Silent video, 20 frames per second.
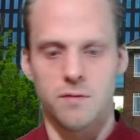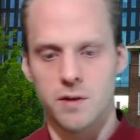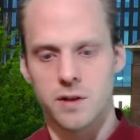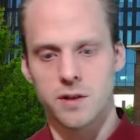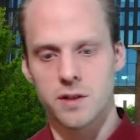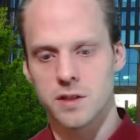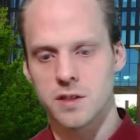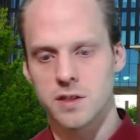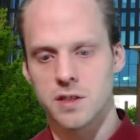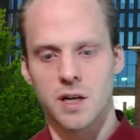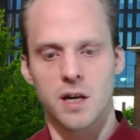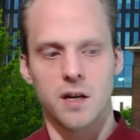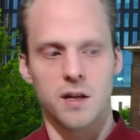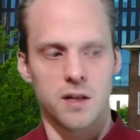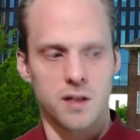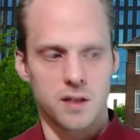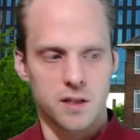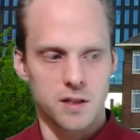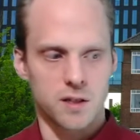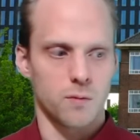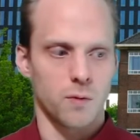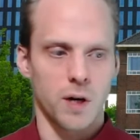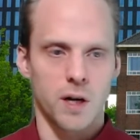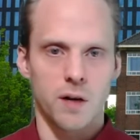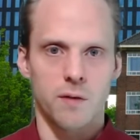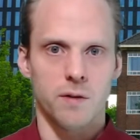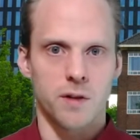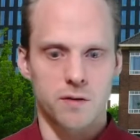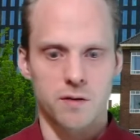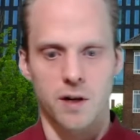We can just say this is the way
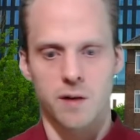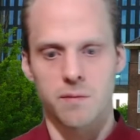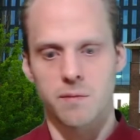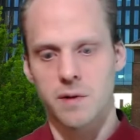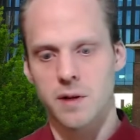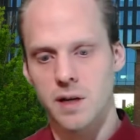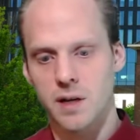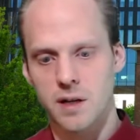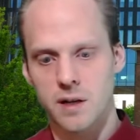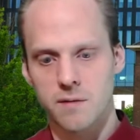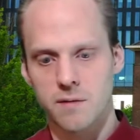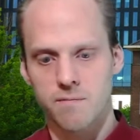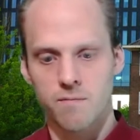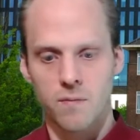we describe the data.